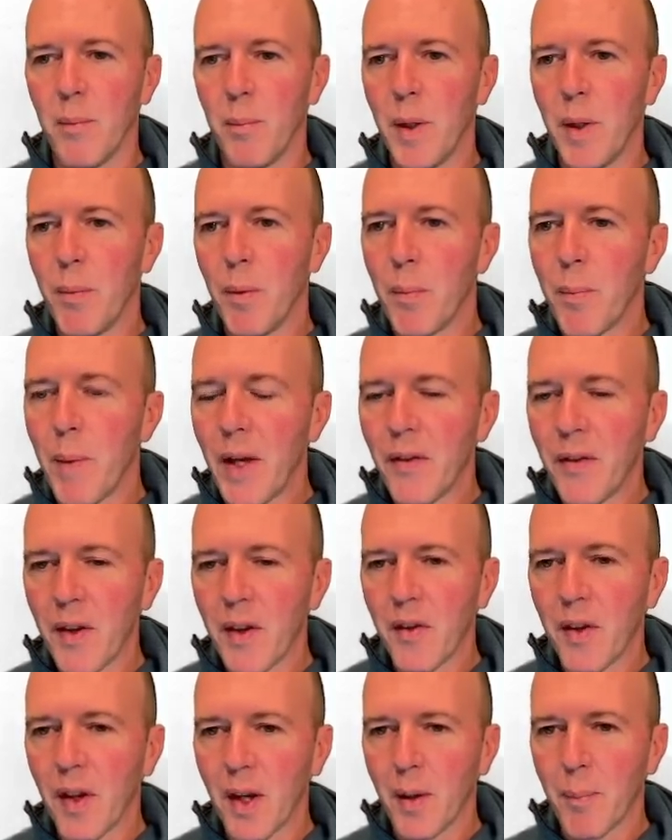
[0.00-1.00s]
People mess
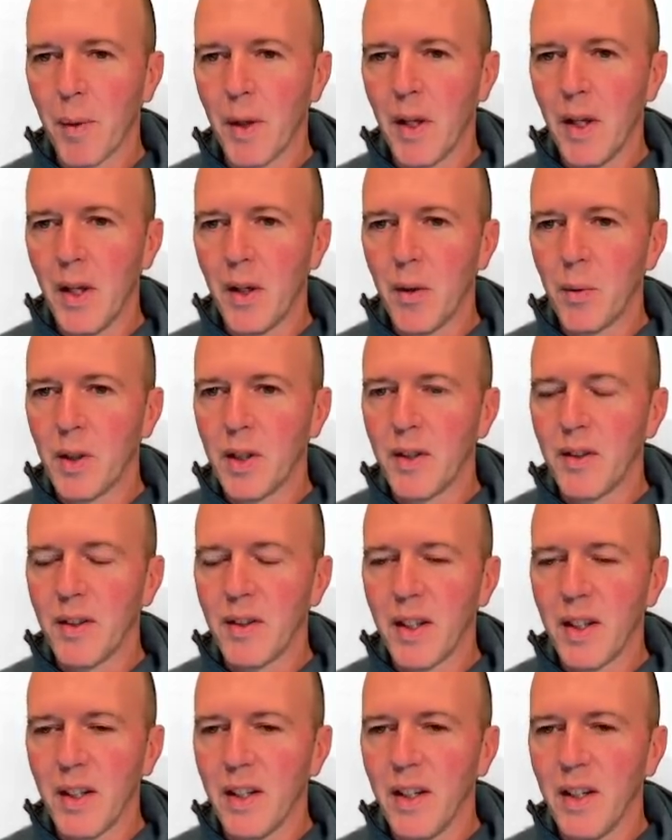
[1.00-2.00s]
this up, which is
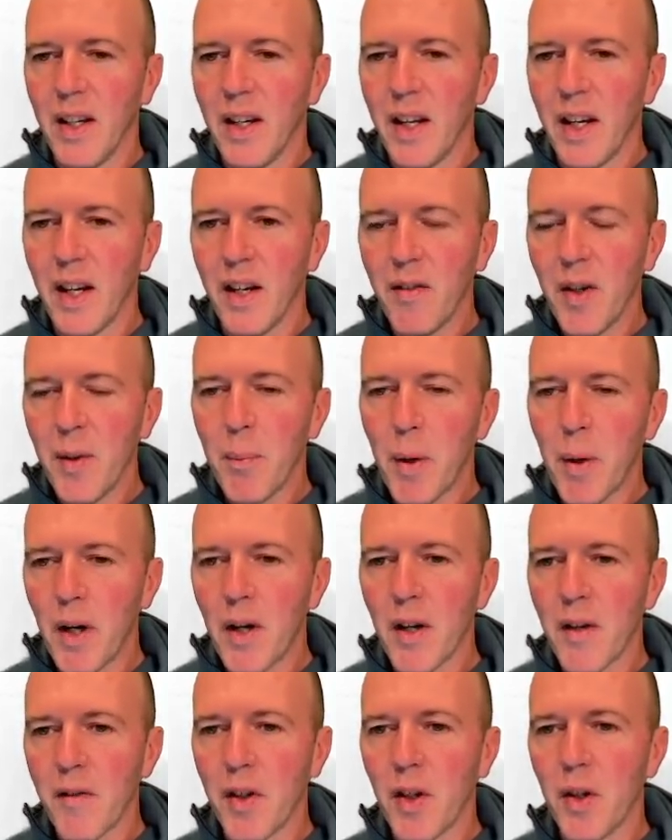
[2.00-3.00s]
that every part
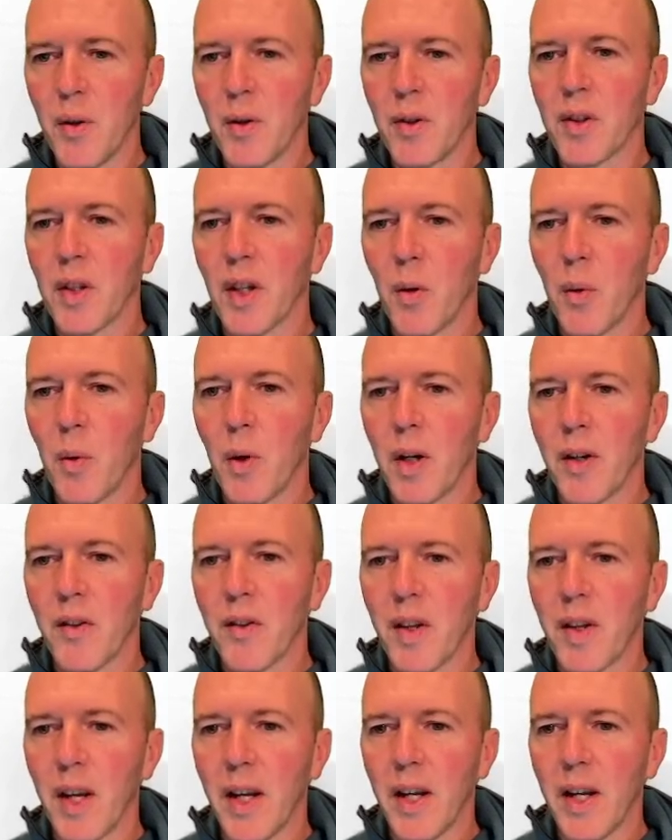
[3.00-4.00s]
of you is going to want to
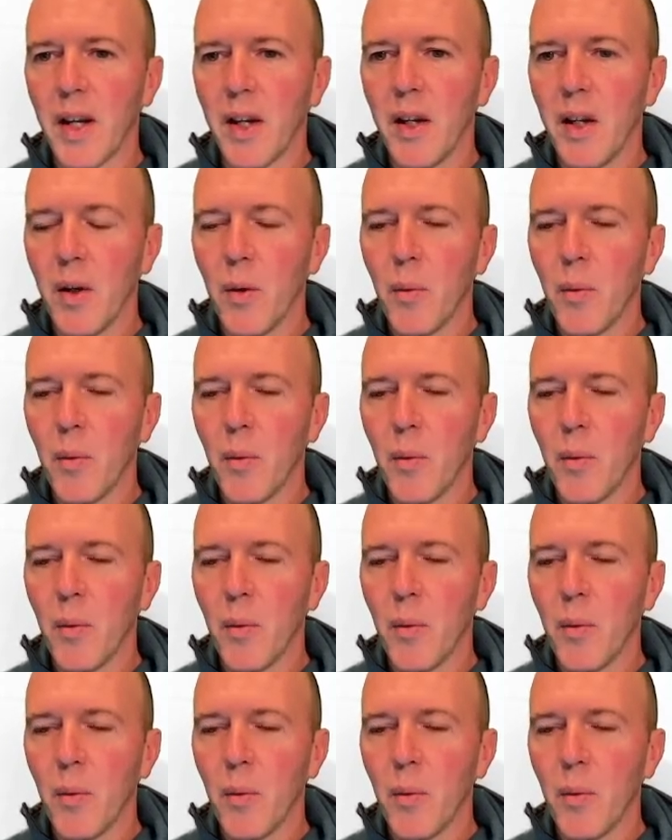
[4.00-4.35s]
say,